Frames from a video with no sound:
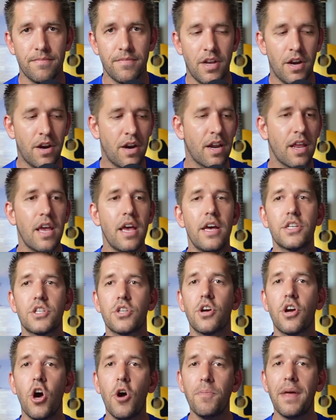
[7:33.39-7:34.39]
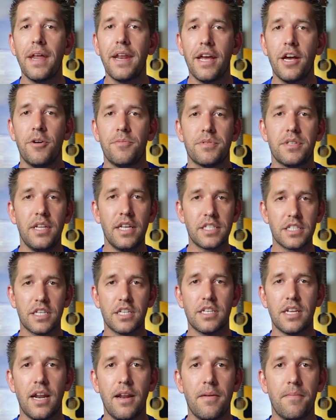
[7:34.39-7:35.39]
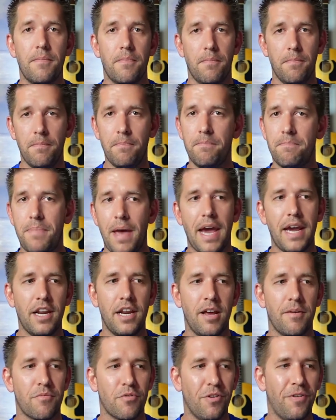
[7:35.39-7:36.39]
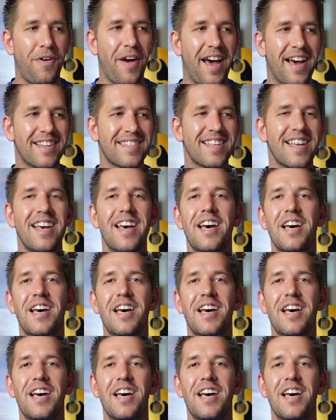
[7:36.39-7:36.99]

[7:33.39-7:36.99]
All right. So I hope that helps. Let's just kind of back it up real fast.